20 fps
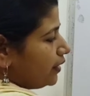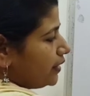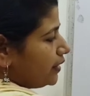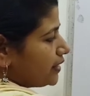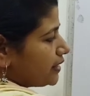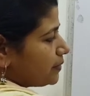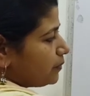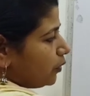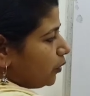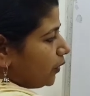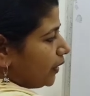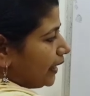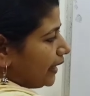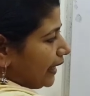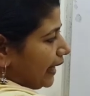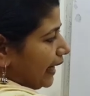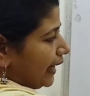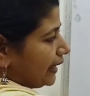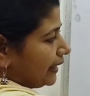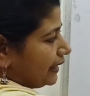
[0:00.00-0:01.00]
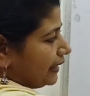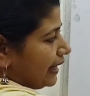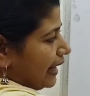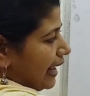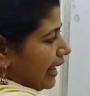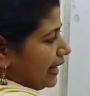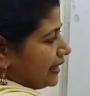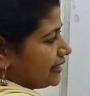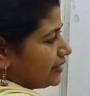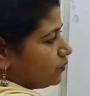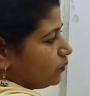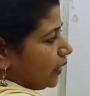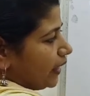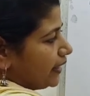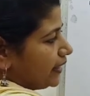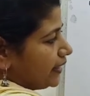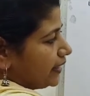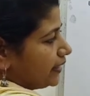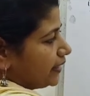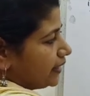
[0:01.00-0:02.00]
Smaller angle as y
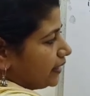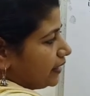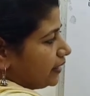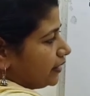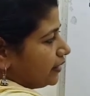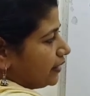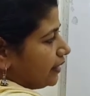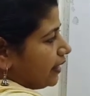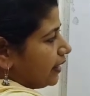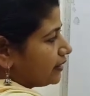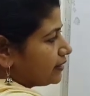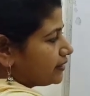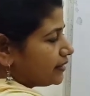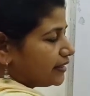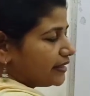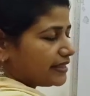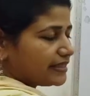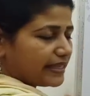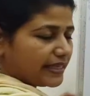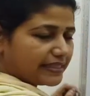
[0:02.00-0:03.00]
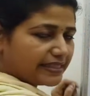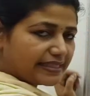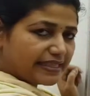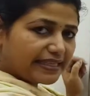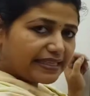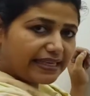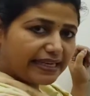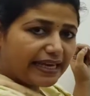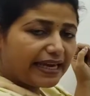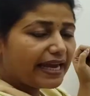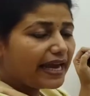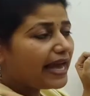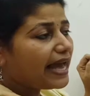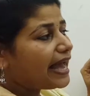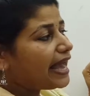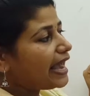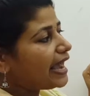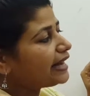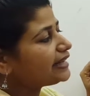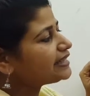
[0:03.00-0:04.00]
degree. Larger is x degree
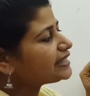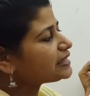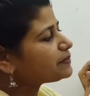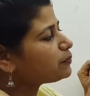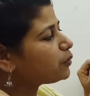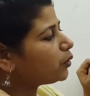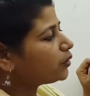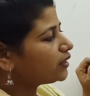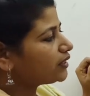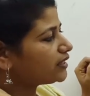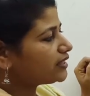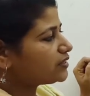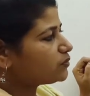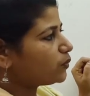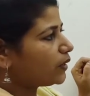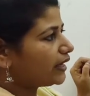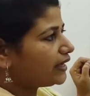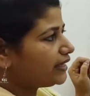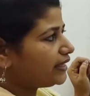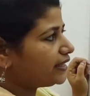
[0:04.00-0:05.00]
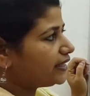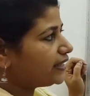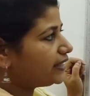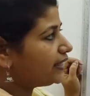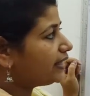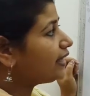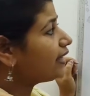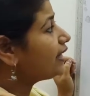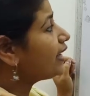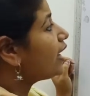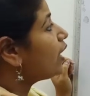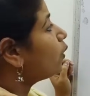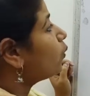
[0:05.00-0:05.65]
and the smaller is y degree.